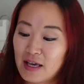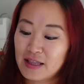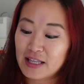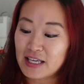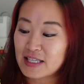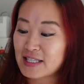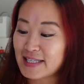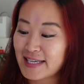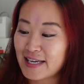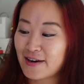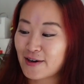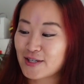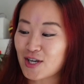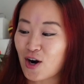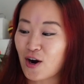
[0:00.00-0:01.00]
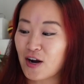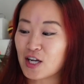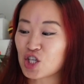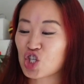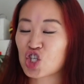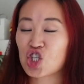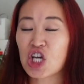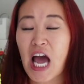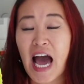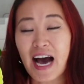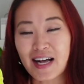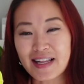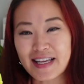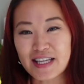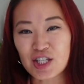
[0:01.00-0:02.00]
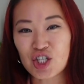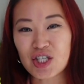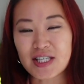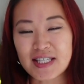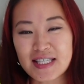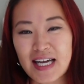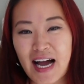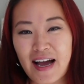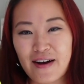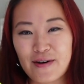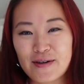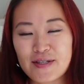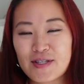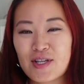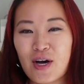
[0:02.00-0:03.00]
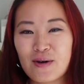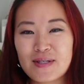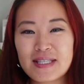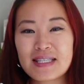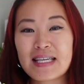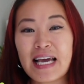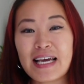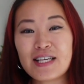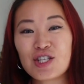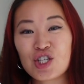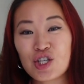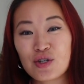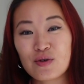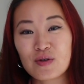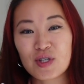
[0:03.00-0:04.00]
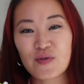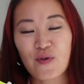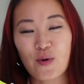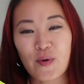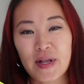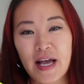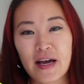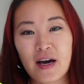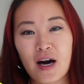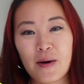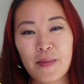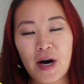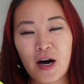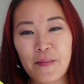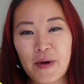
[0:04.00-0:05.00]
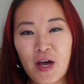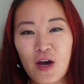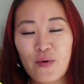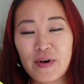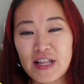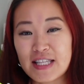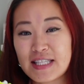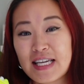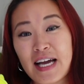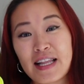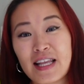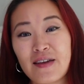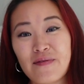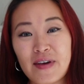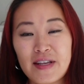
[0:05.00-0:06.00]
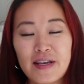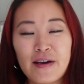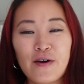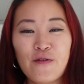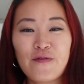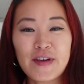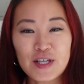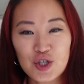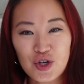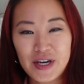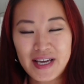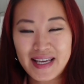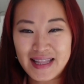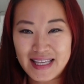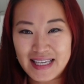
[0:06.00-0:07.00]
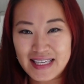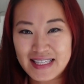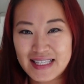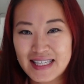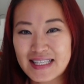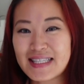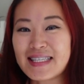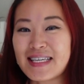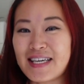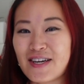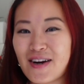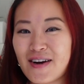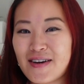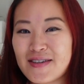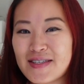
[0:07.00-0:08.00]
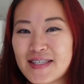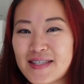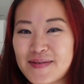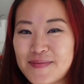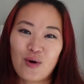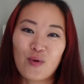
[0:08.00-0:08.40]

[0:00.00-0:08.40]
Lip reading: These sneakers are a challenge to style, so stay tuned for when I come up with a styling video featuring these sneakers.